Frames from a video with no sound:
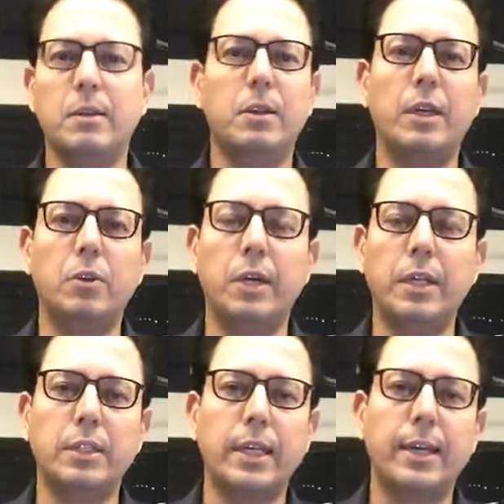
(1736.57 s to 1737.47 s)
in
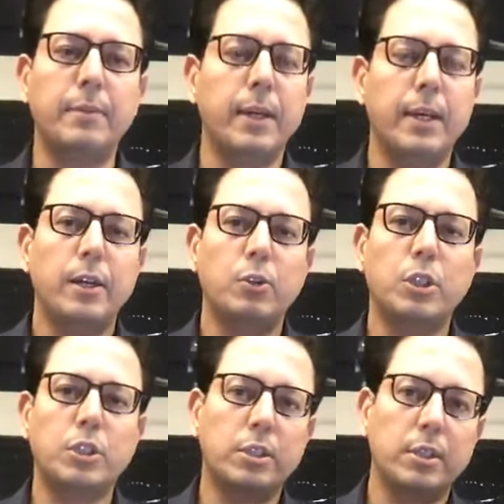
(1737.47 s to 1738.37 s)
today's time, you
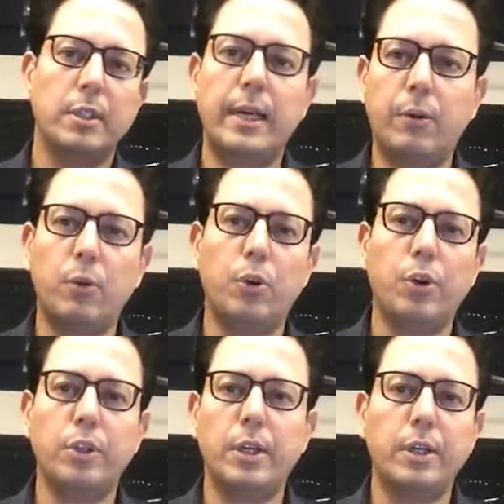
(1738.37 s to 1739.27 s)
just download
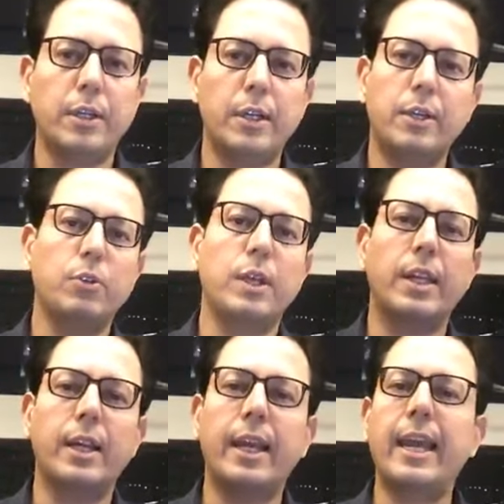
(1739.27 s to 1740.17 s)
on the internet, you can
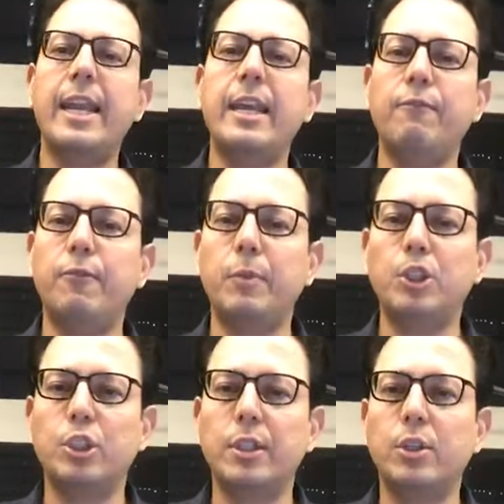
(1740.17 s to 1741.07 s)
get any
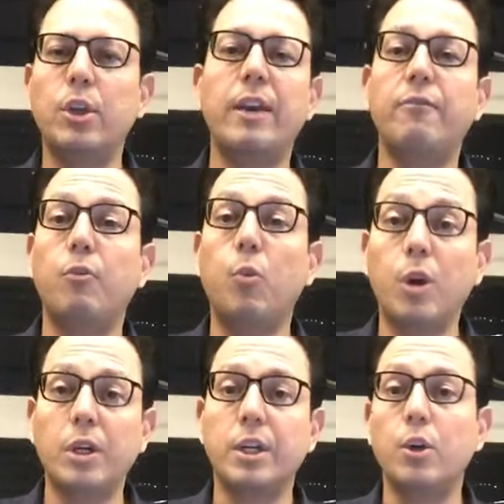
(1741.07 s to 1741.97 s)
information that you ever
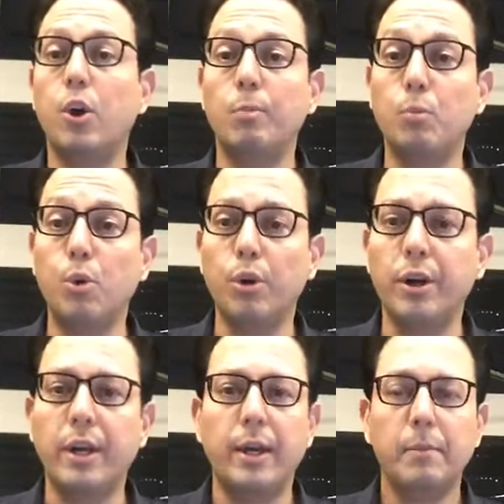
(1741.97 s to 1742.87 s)
wanted or more.
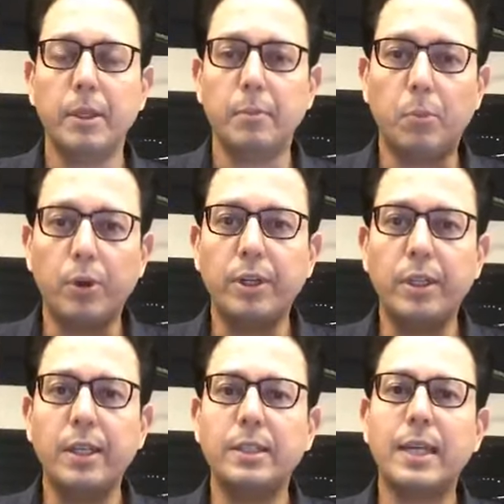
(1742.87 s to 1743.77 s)
But the important thing is